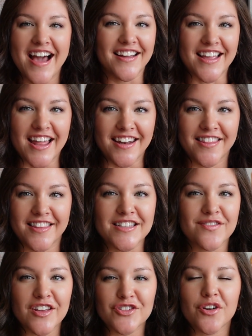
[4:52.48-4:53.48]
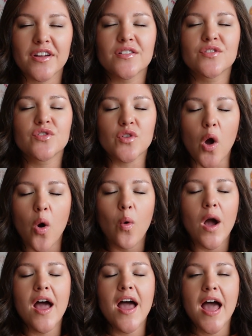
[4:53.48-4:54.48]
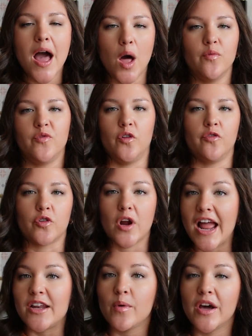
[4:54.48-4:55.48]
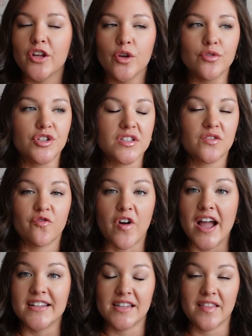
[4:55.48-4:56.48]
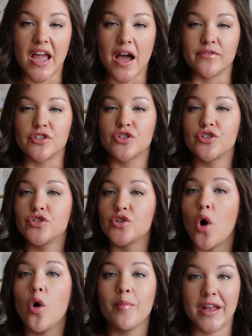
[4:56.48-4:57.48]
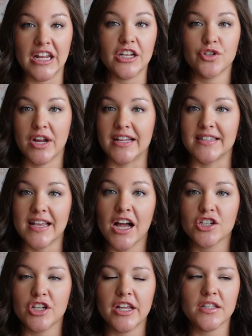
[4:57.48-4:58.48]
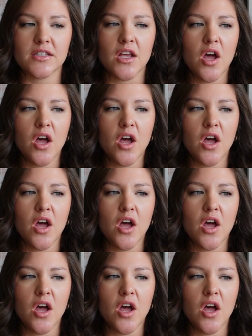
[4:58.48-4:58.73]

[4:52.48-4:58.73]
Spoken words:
Again, this feature is so helpful for anyone who just finds that they have so many transactions,